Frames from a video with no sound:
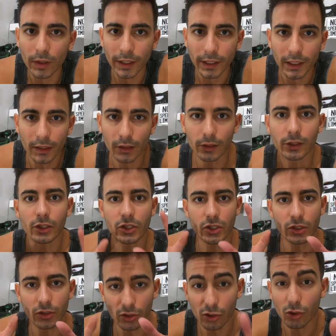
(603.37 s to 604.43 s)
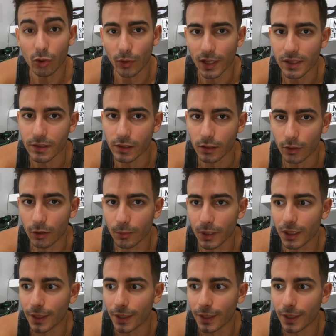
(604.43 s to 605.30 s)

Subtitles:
like it looks crazy, you know what I mean?